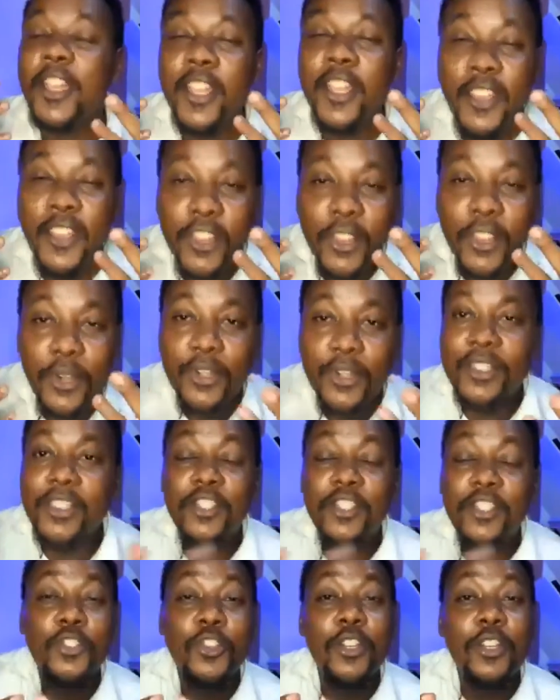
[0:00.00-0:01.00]
Those do
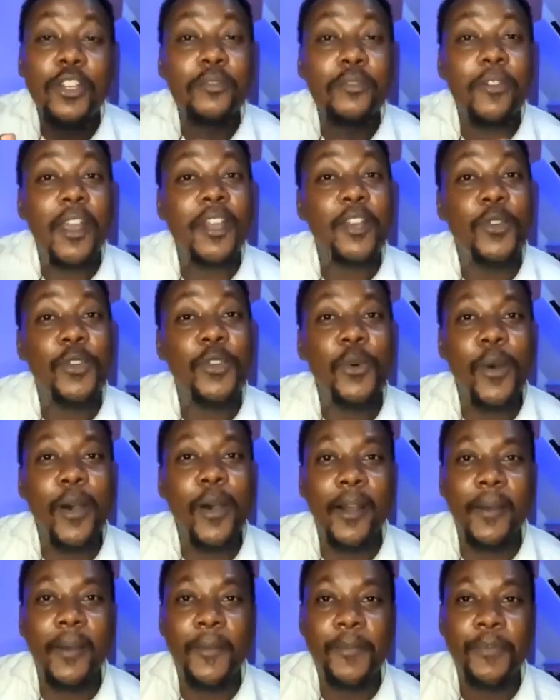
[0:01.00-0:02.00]
not define who you are.
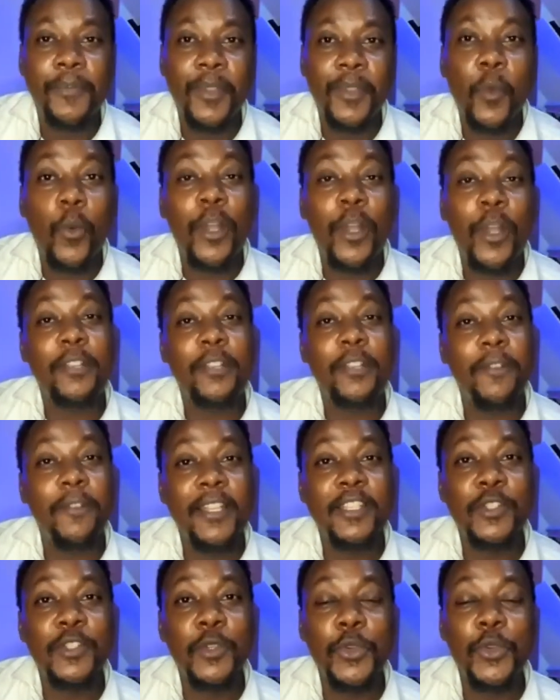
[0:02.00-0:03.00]
What defines
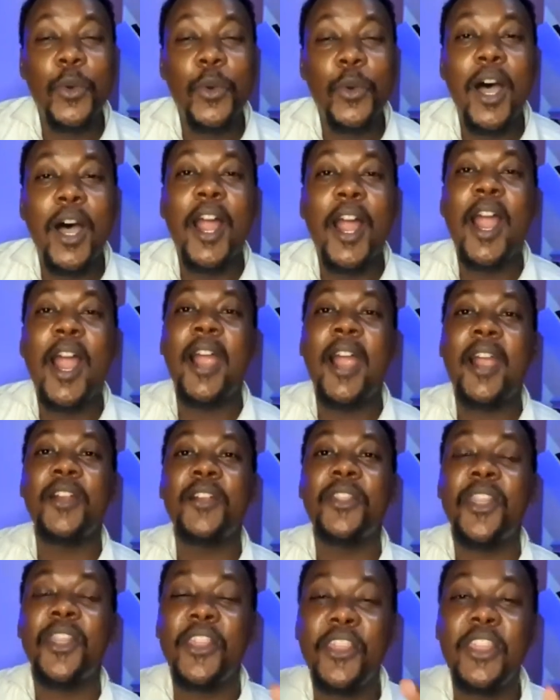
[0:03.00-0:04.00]
who you are
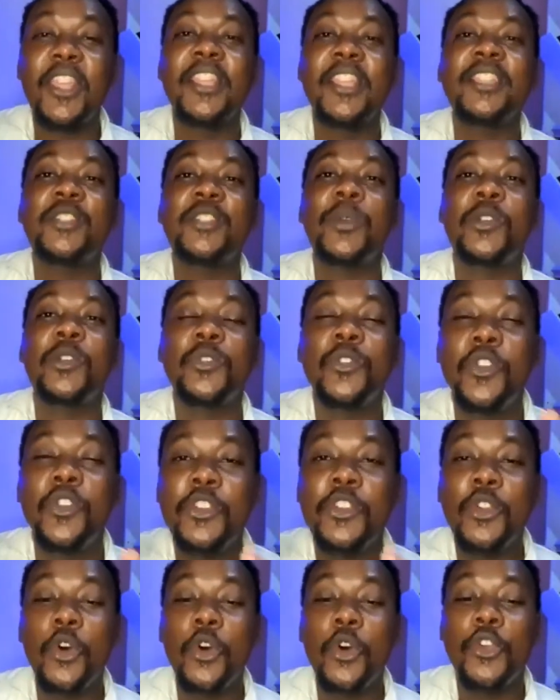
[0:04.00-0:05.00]
the things we do not
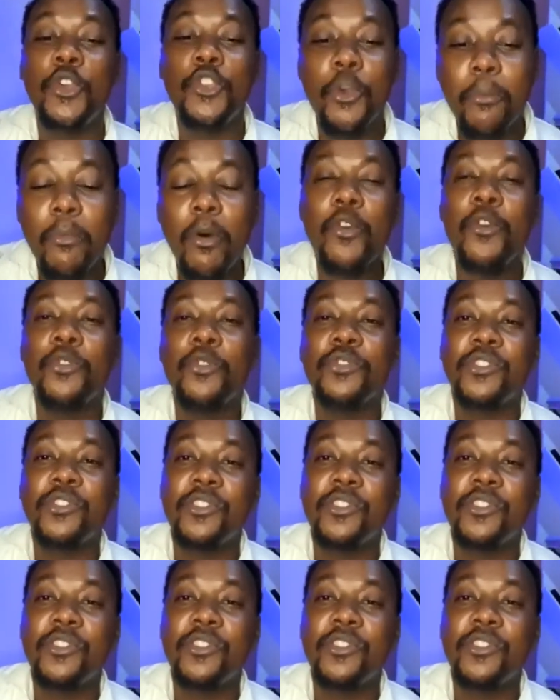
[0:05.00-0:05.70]
know, your morals,